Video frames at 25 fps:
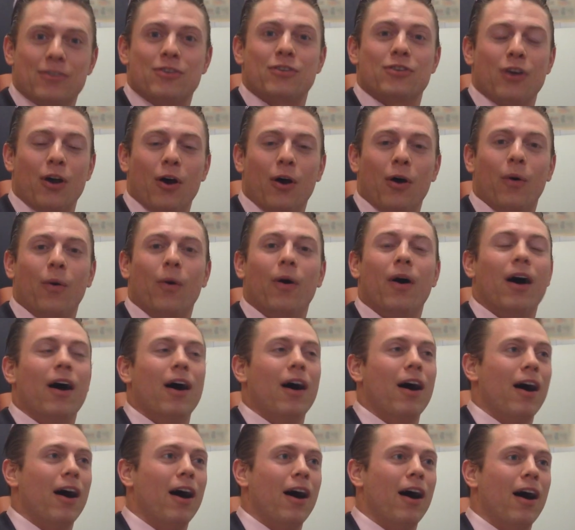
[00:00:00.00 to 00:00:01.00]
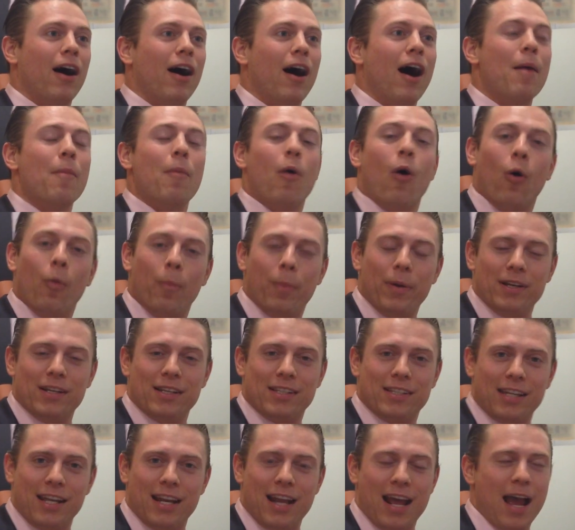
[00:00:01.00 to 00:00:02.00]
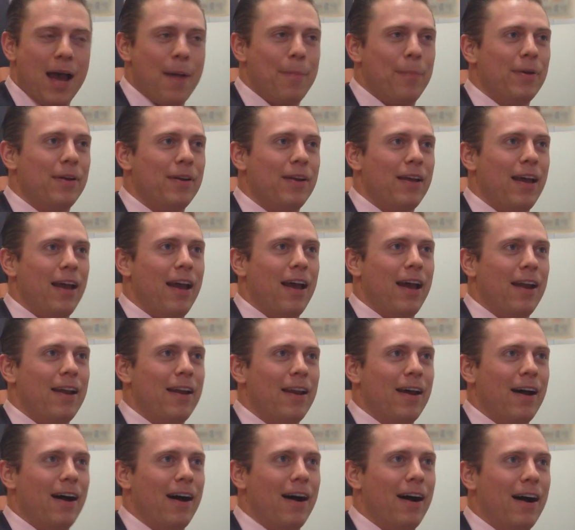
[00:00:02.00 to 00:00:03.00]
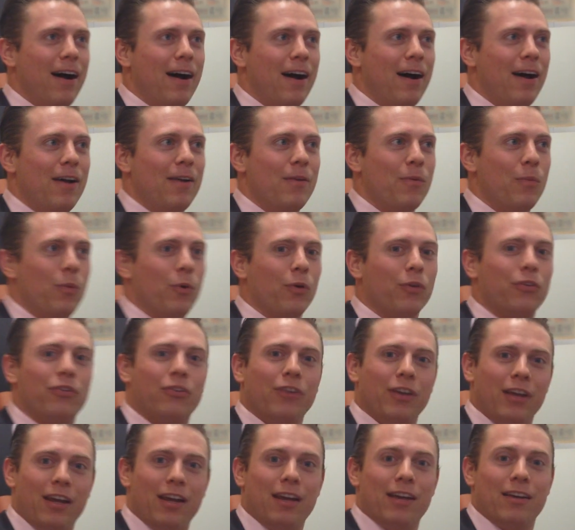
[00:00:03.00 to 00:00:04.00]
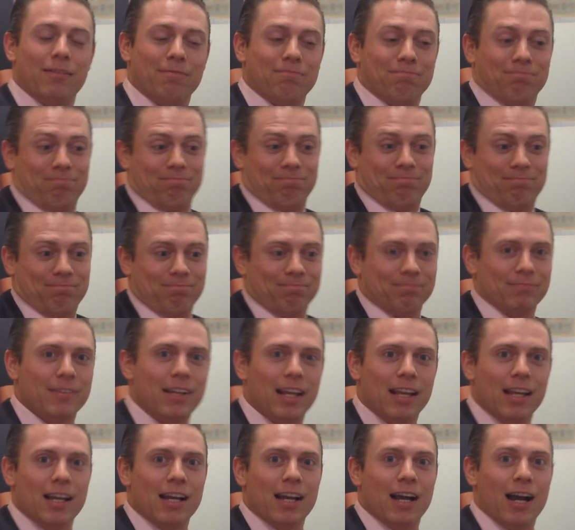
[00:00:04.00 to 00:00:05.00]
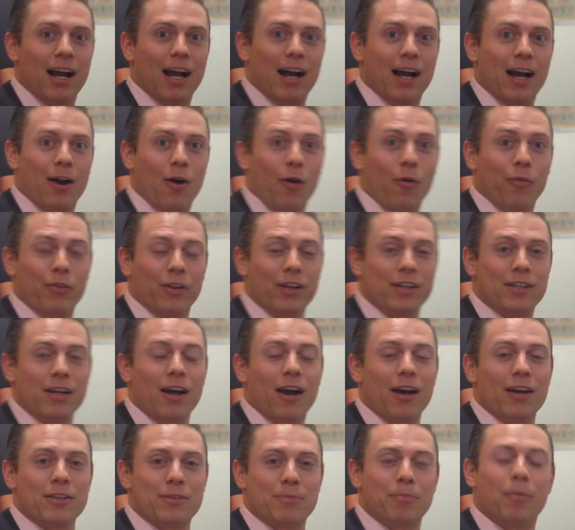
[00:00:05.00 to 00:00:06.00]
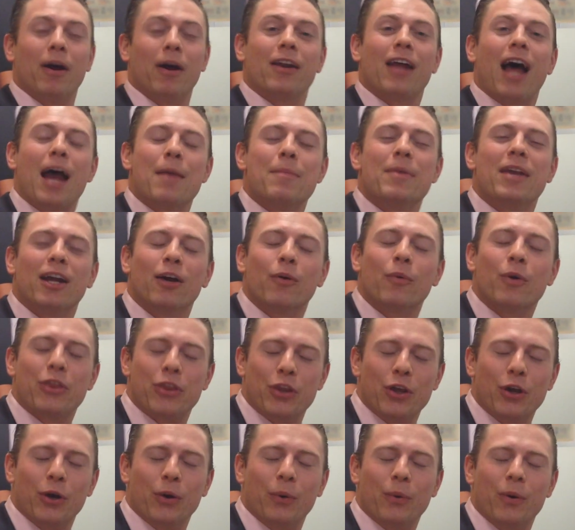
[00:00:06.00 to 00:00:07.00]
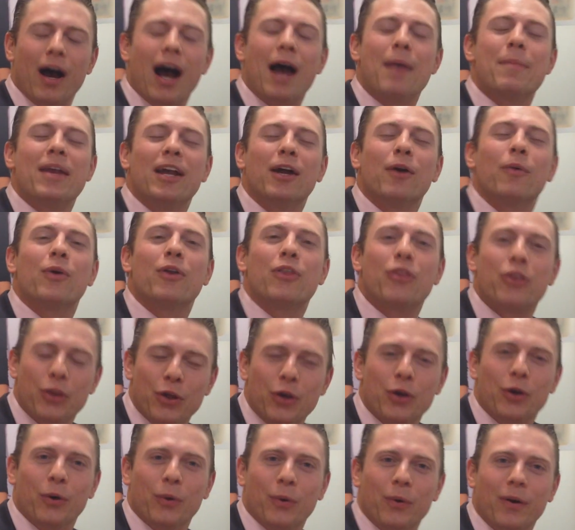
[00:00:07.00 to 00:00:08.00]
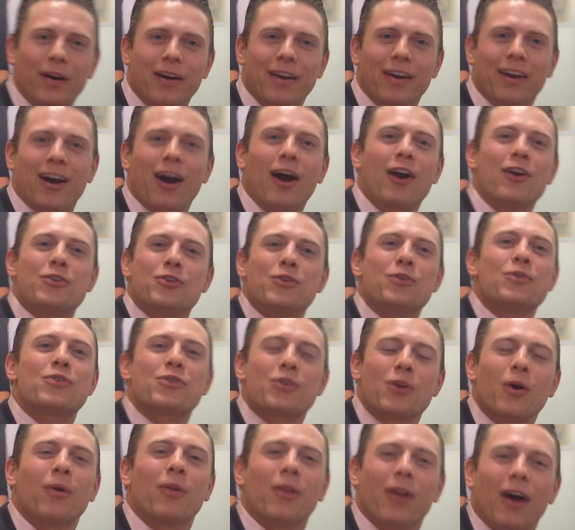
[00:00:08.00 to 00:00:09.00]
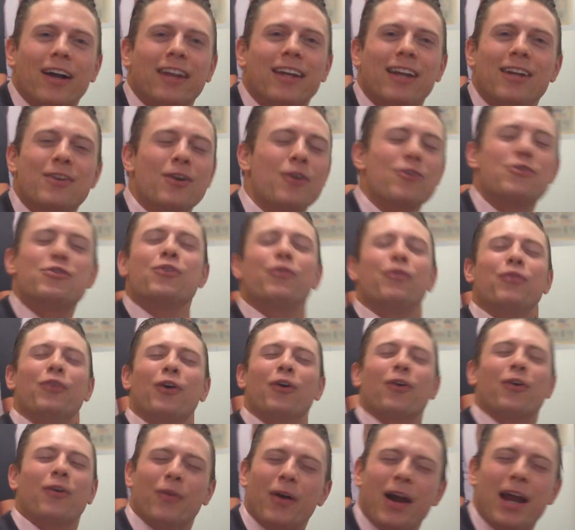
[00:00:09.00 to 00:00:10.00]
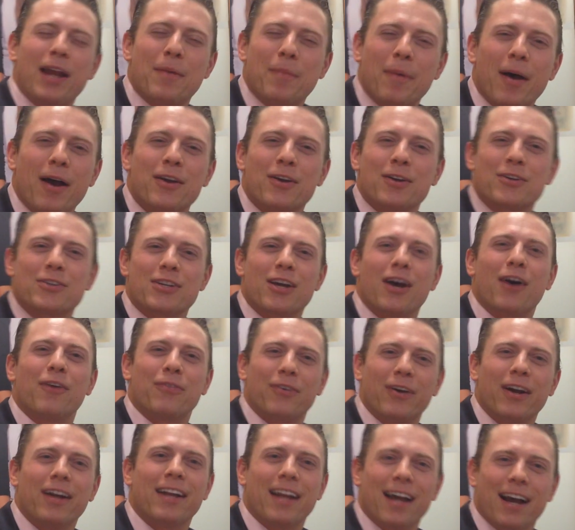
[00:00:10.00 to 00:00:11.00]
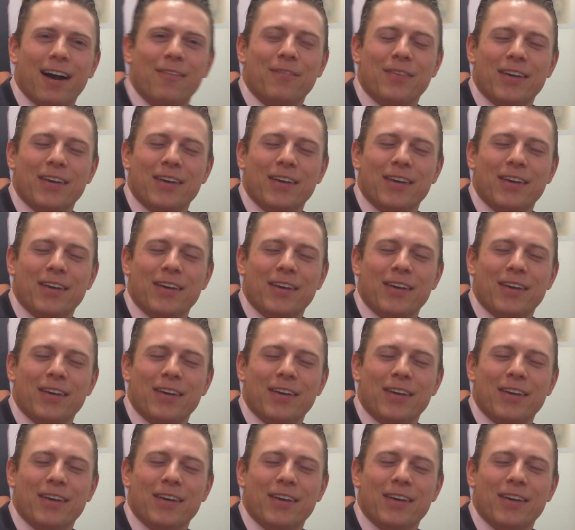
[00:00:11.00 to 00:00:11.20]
So I'm hoping to see it happen, and we'll see. Hopefully it does. but I'm here with you. I'm here with you. Aren't you so lucky? Don't you feel great about yourself right now?